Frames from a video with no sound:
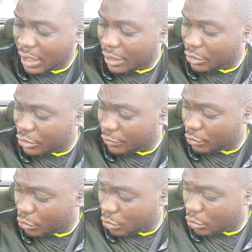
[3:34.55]
I don't
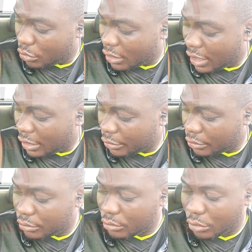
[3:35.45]
even know
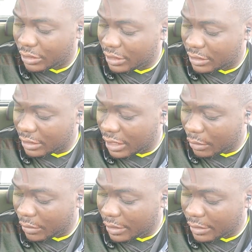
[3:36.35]
how authentic
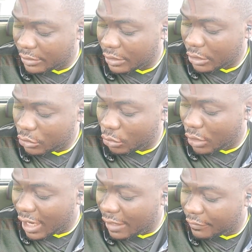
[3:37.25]
that one is.
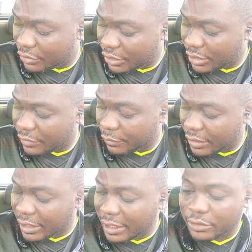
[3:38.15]
So I have three
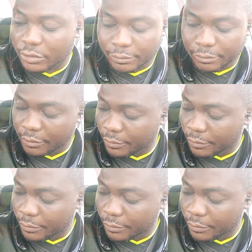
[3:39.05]
different kinds of,